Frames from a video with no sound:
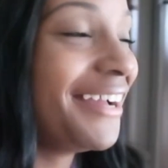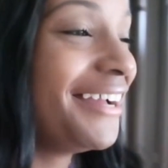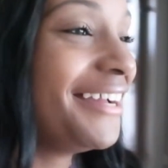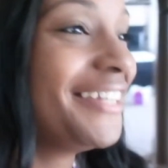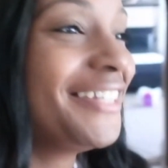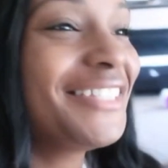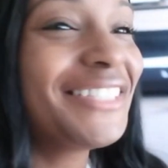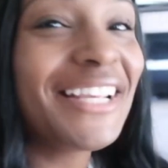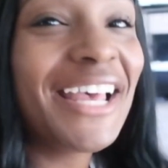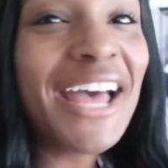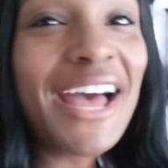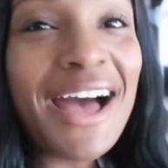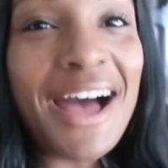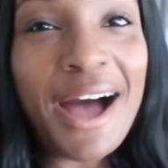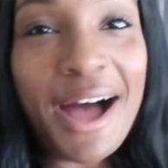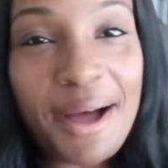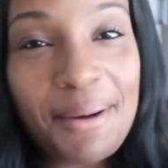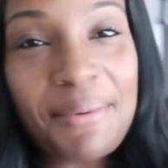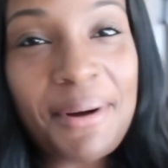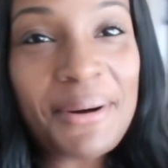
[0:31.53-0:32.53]
guys.
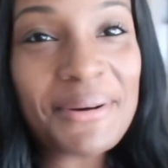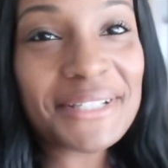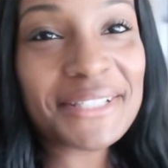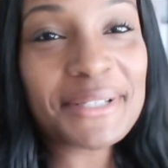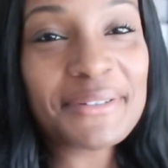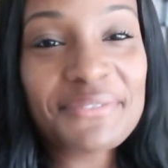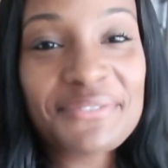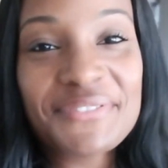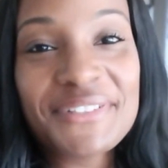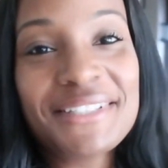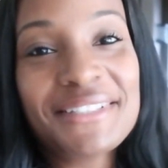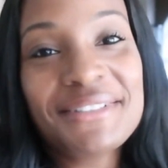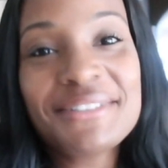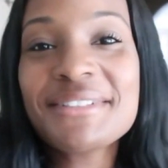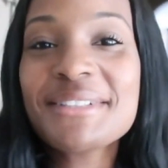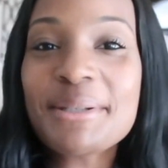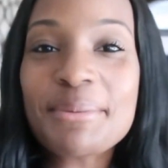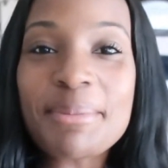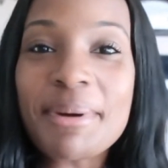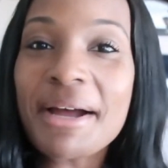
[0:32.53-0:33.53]
I'm always
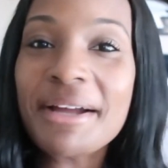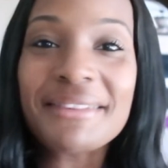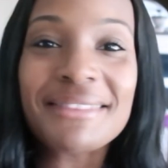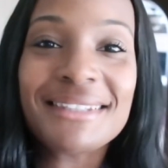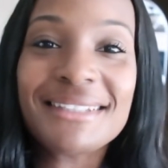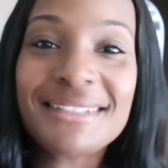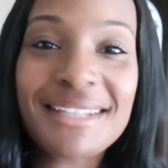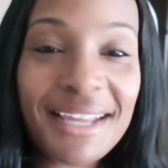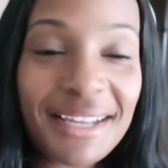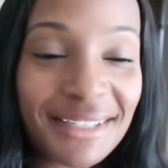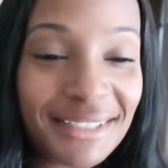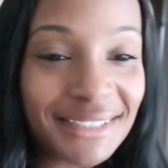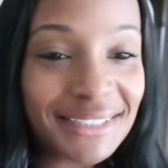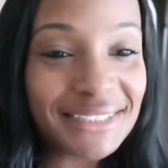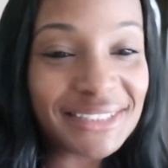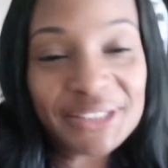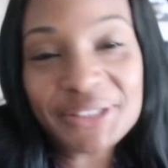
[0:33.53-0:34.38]
confused about the day.